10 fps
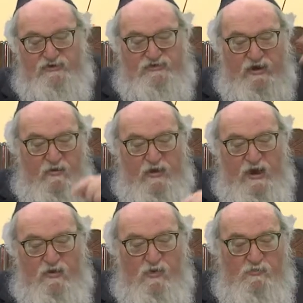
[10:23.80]

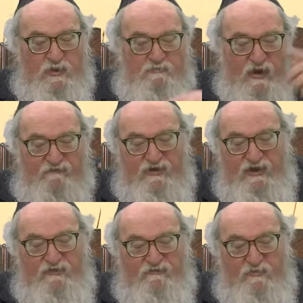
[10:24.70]
Syria will be
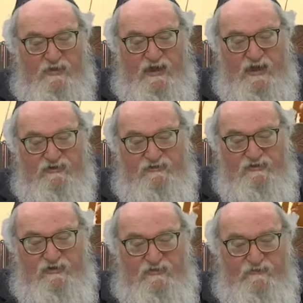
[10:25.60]
buffeted from the
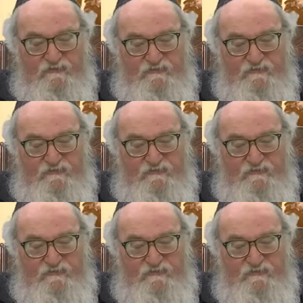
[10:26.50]
east.